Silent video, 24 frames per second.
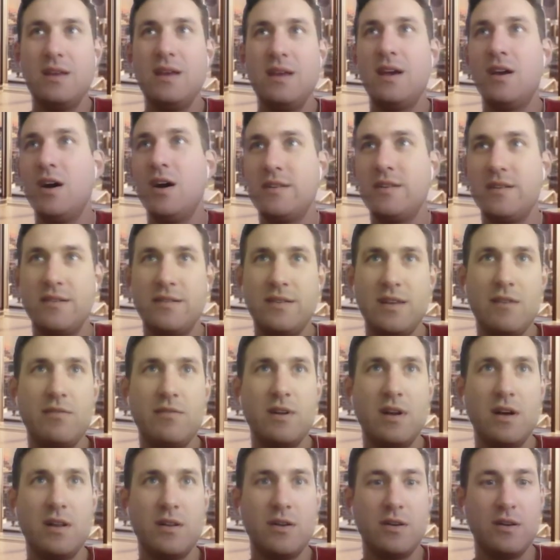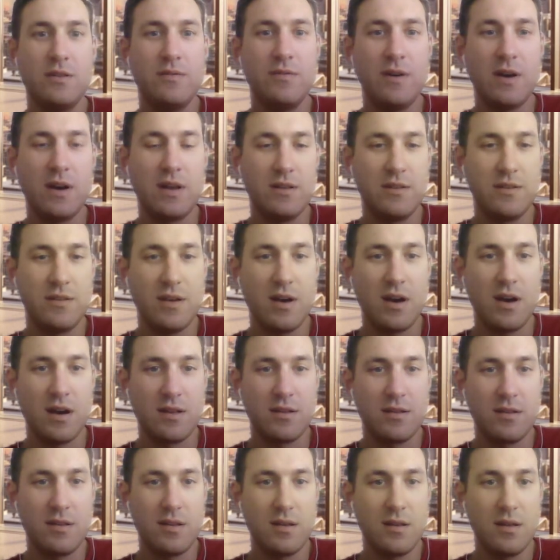got to 7 under. He fucking
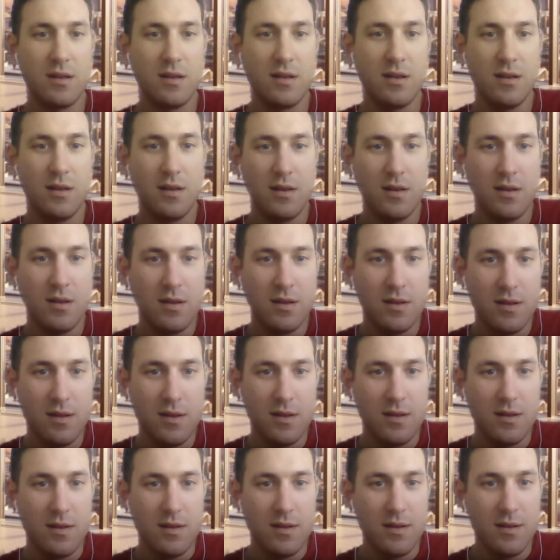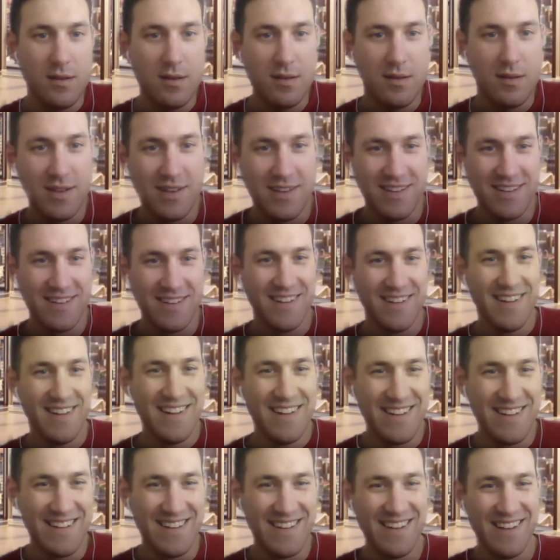sucks. You
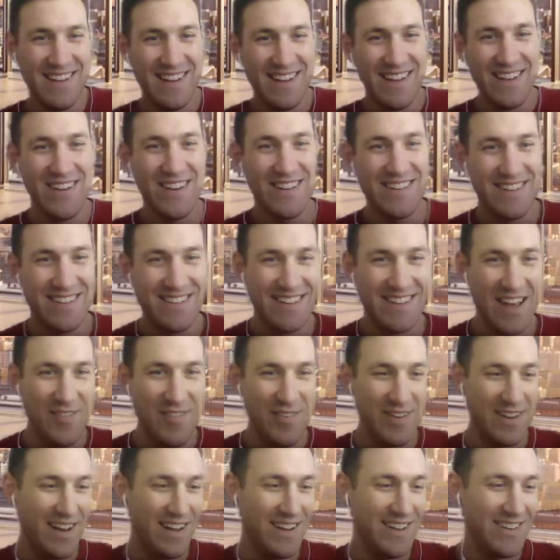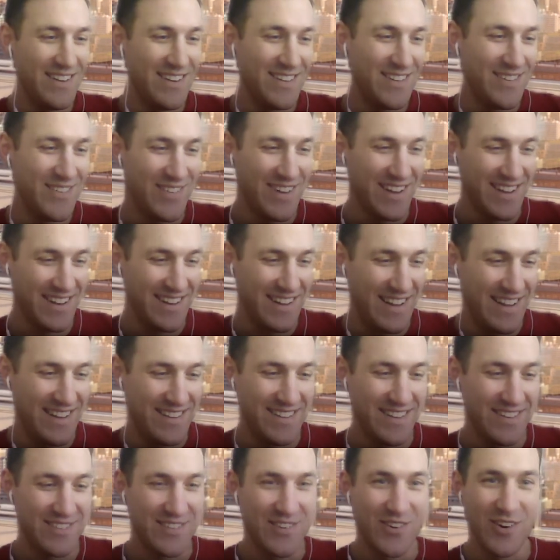got to 7 under in the fucking
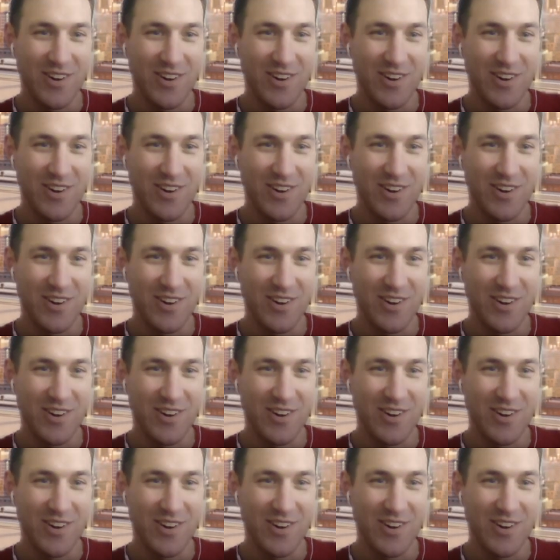easiest course